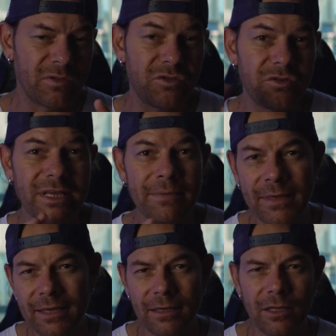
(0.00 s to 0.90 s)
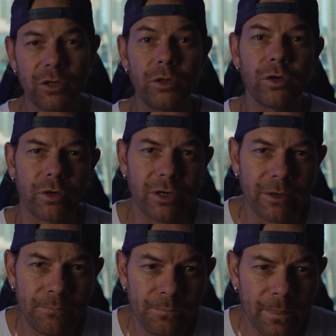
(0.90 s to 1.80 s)
dreamy look,
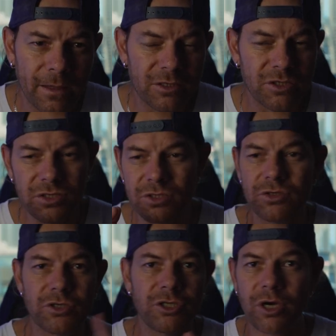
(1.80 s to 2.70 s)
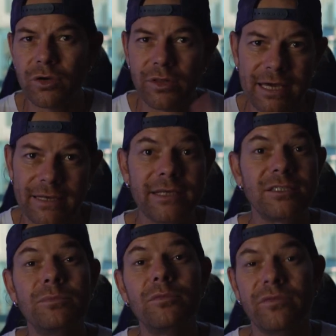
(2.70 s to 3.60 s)
just to show that
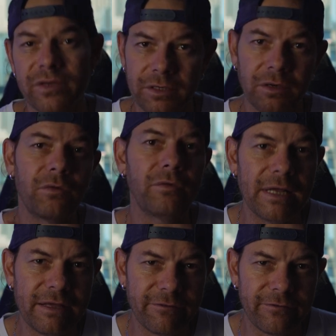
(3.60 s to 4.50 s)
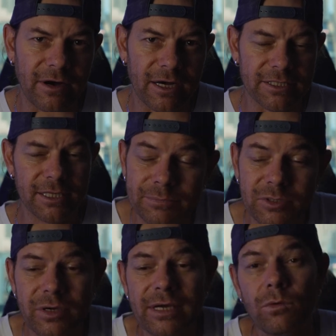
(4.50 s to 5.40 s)
it's moving really fast.
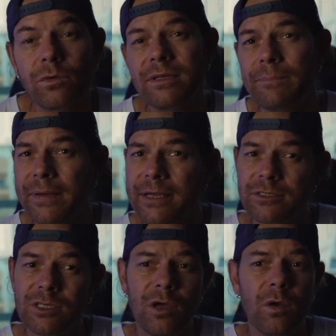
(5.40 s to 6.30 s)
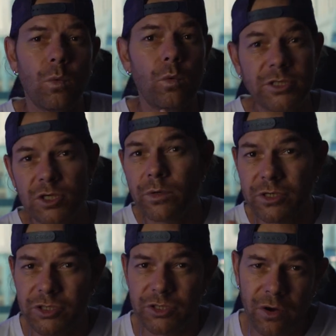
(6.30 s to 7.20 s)
So it all depends what you want
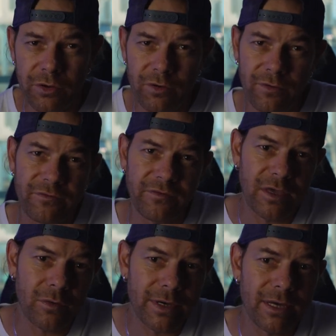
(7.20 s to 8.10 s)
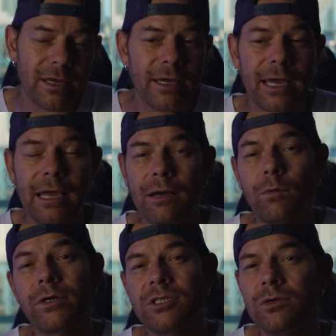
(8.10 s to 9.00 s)
to show your viewer and
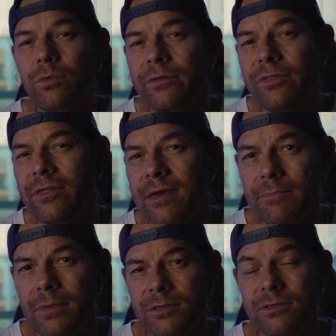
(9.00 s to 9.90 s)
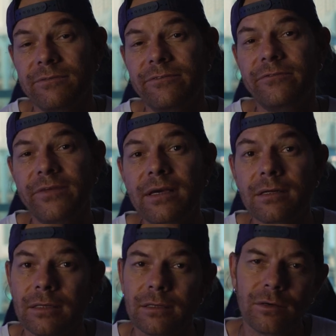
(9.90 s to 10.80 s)
what you want them to
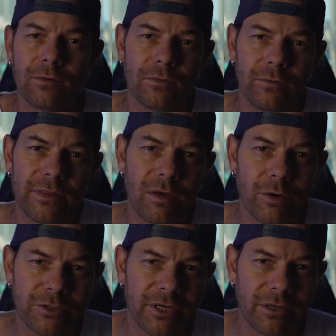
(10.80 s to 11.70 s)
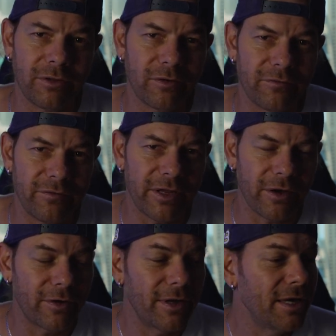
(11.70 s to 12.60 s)
feel when they're watching your
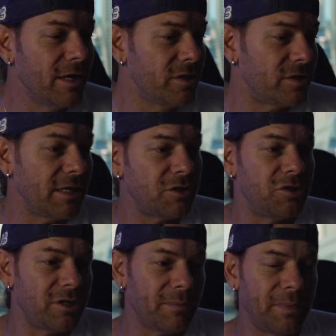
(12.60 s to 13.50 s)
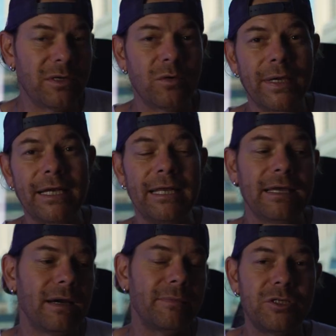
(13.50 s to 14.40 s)
video. So let's jump in
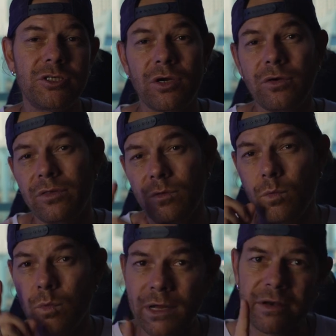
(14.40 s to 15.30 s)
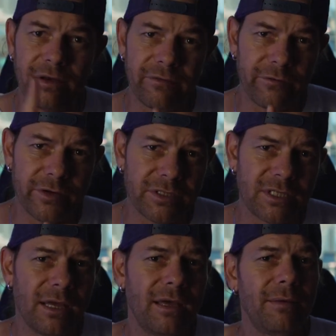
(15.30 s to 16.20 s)
quickly. I'm going to show the one
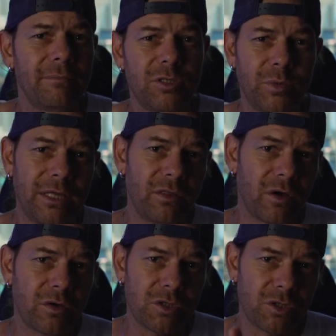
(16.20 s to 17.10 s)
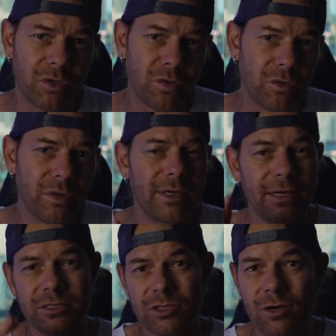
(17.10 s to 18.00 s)
difference between those two
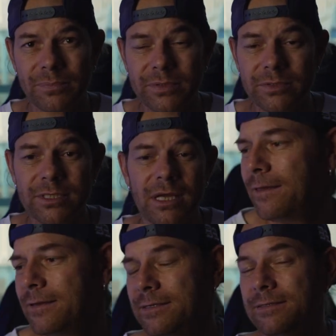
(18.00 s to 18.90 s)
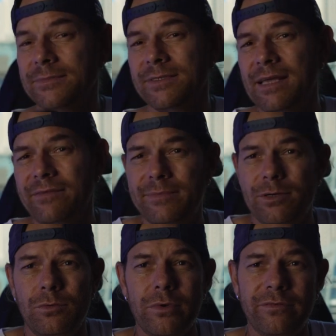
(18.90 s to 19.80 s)
examples. I need to have a bit
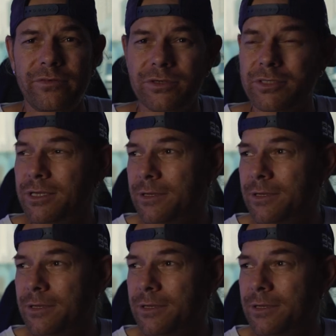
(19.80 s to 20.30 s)
of water first.